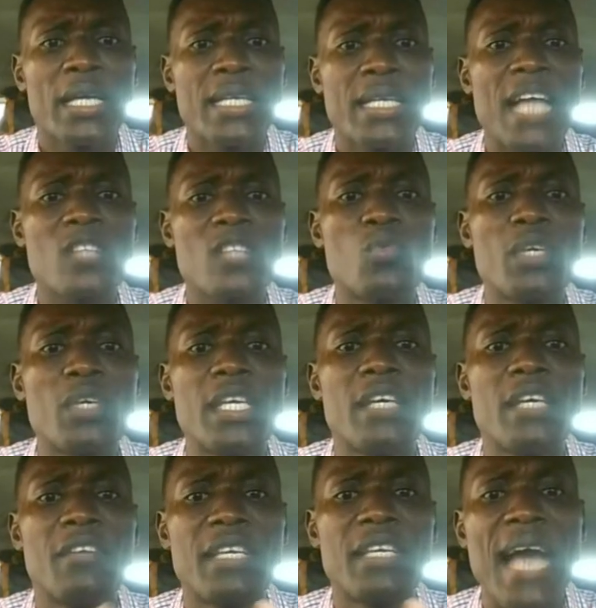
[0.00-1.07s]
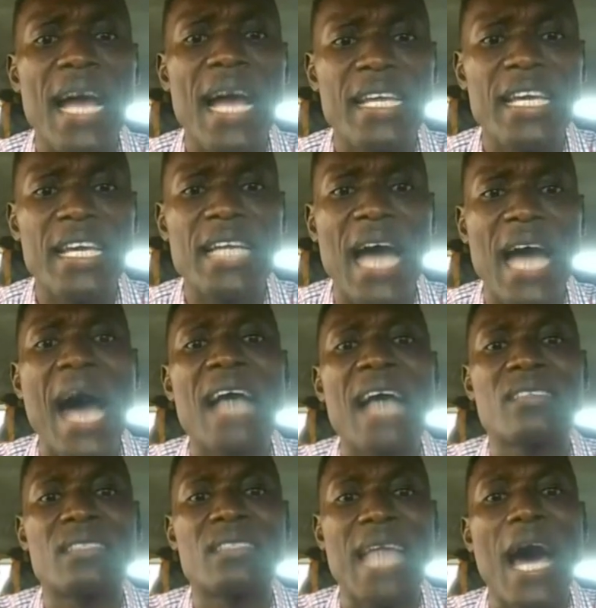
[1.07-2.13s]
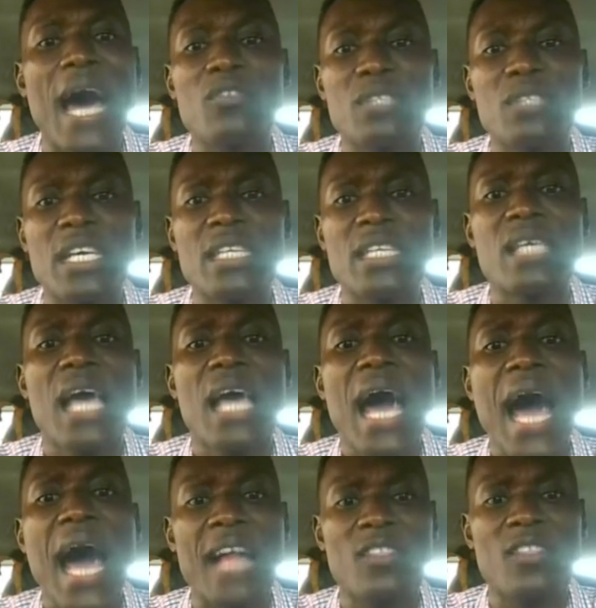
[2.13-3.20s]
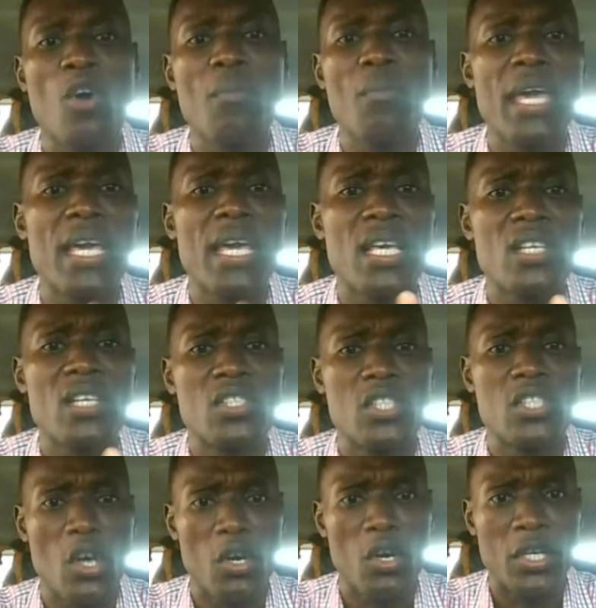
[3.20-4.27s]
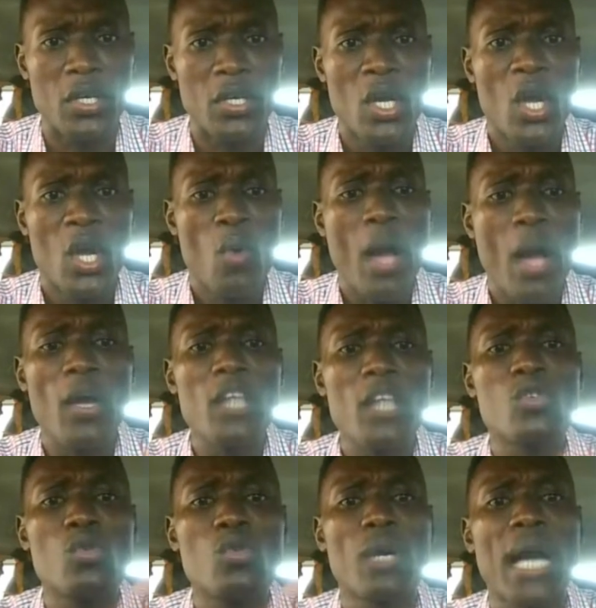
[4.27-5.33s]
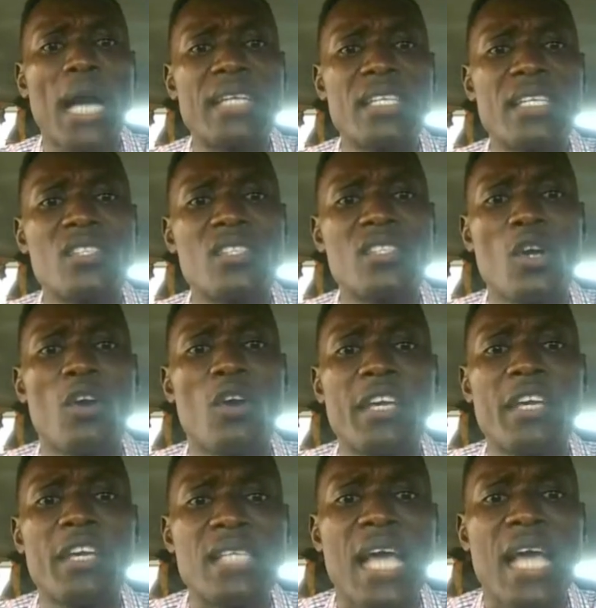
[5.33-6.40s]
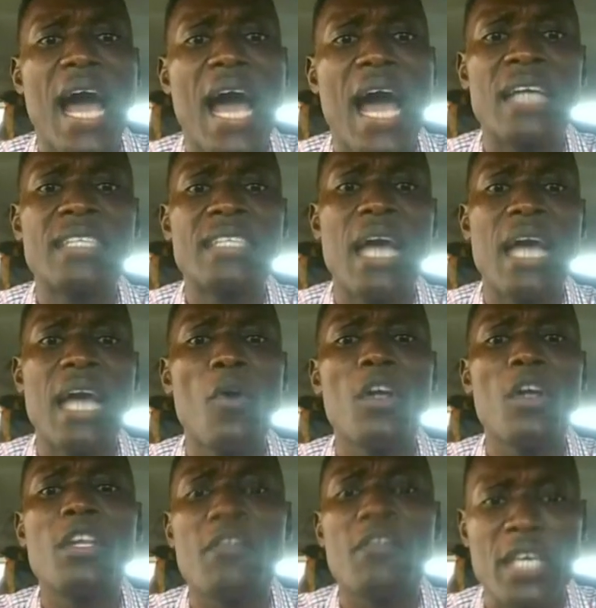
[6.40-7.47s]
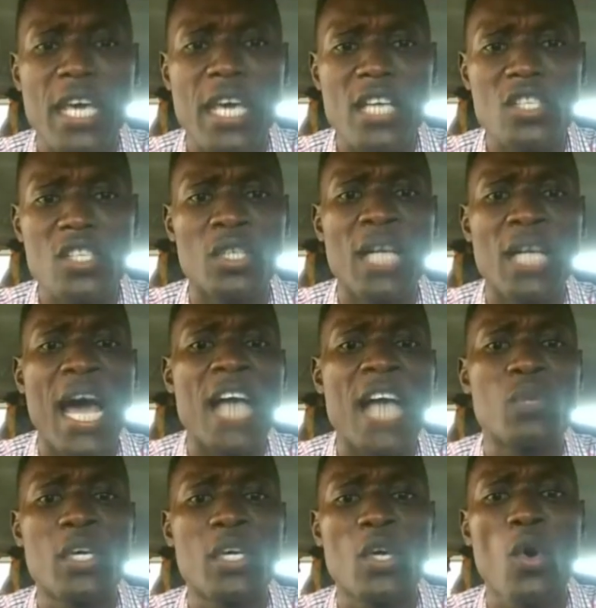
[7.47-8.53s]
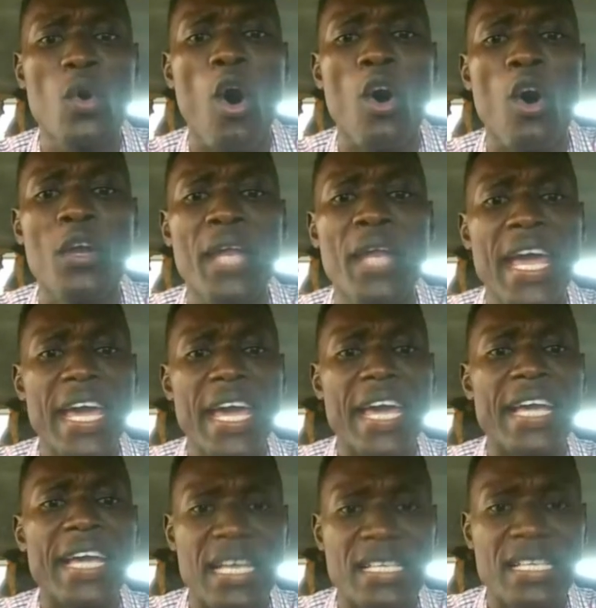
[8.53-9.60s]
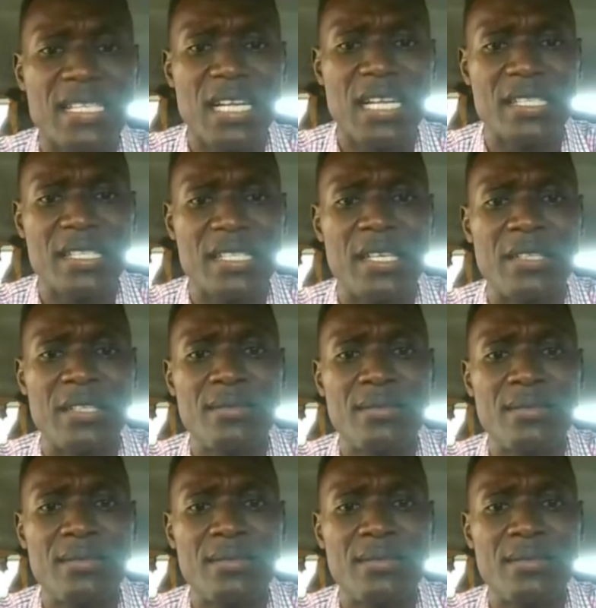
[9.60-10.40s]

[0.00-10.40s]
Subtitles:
that we regarded as Dalton's atomic theory. We are going to look at these theories and their modification as we go on in this lesson.